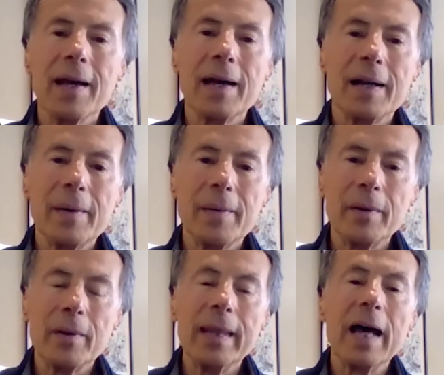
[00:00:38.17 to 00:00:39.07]

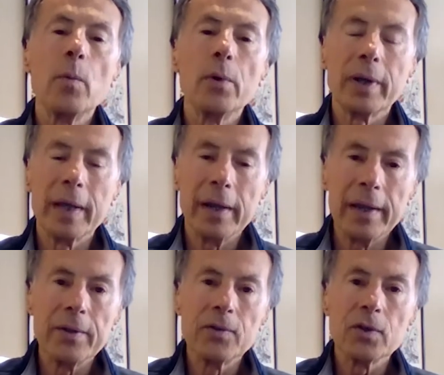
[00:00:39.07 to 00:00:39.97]
Now we're getting
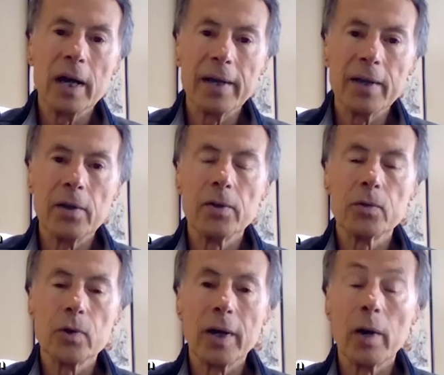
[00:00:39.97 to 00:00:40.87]
into high gear,
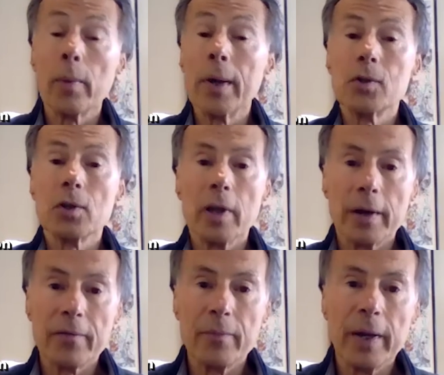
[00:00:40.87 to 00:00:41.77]
trying to raise a
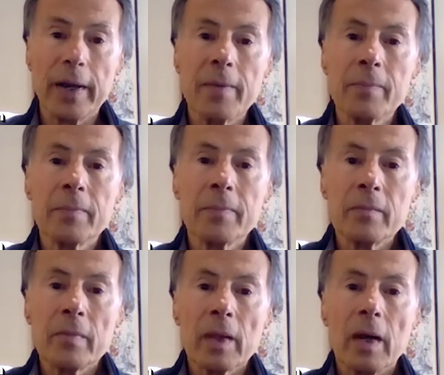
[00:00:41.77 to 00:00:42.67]
lot of money
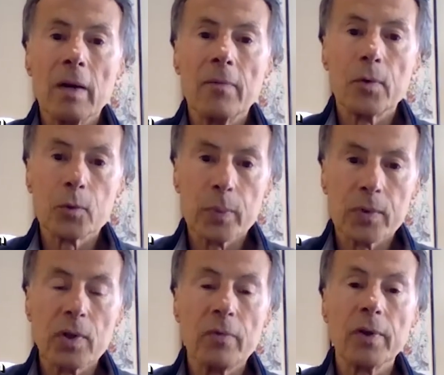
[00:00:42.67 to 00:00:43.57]
for
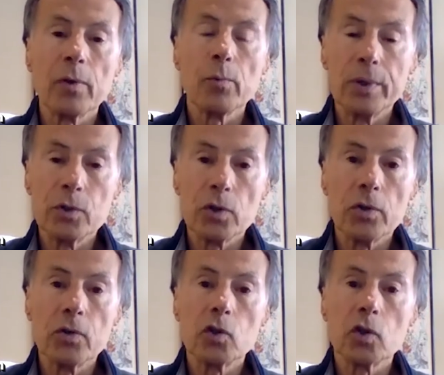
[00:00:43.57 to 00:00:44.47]
specific
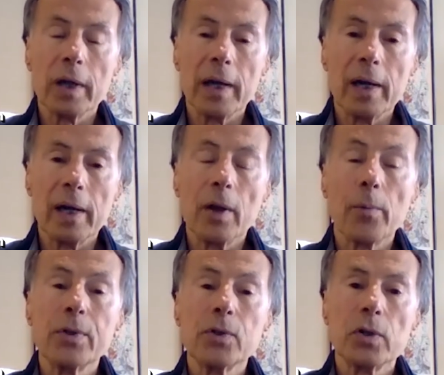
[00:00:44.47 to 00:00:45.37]
research,
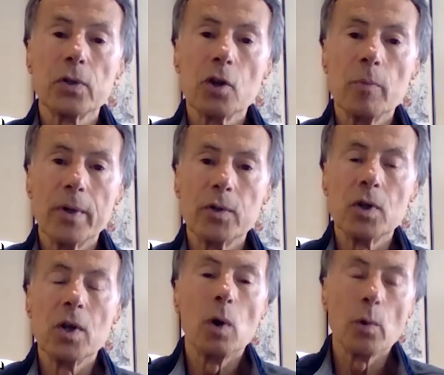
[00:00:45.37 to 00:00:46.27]
not research so much,
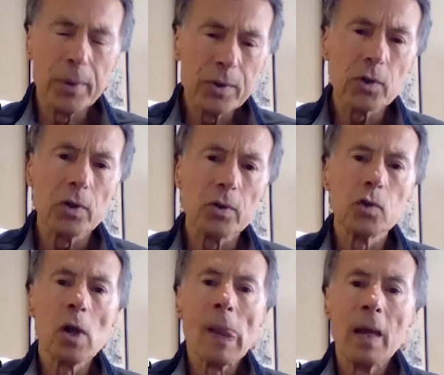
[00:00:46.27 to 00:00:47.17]
well,
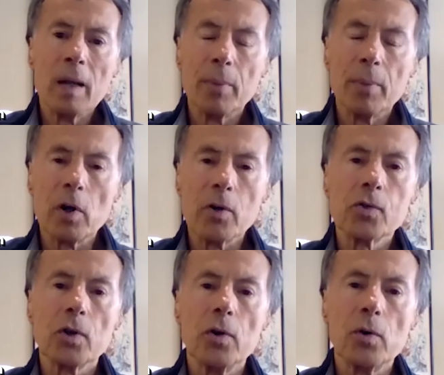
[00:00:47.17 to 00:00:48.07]
research, but
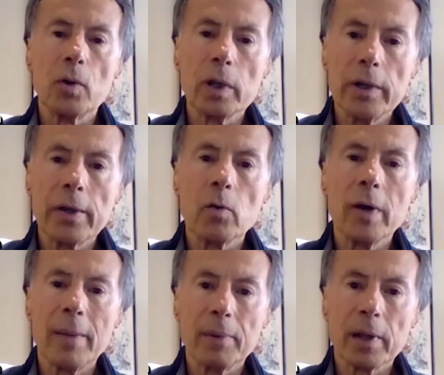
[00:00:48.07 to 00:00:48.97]
also clinical
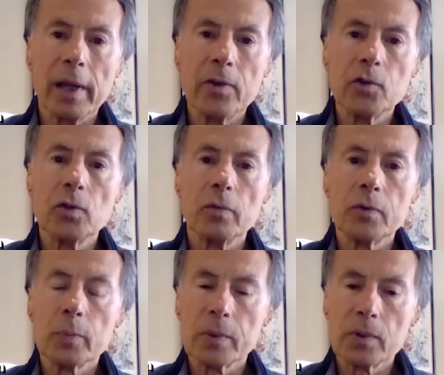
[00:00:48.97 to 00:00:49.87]
application of
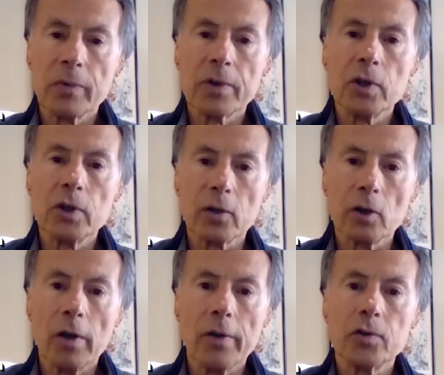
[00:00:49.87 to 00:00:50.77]
specific
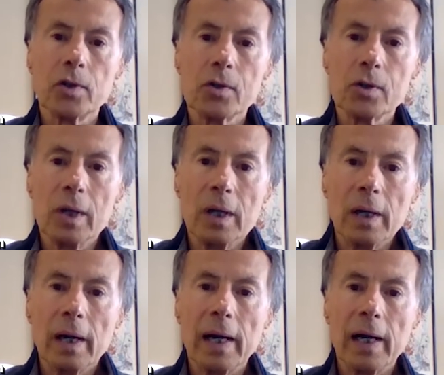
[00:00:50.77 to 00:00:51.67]
technologies,
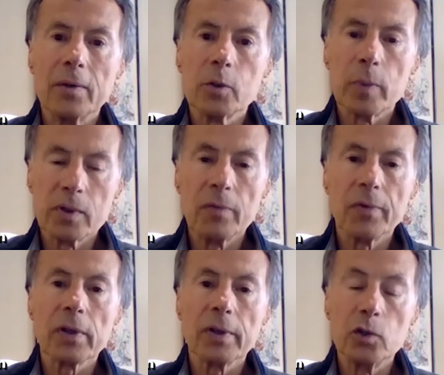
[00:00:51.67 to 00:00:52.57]

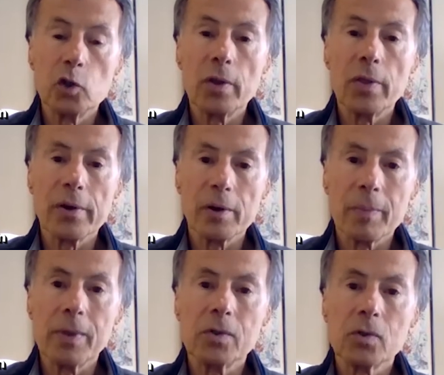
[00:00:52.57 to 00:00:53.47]
specifically gene
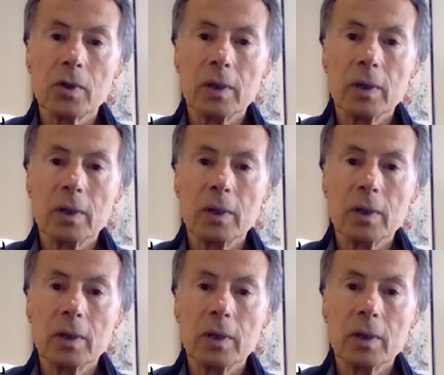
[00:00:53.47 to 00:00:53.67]
therapies.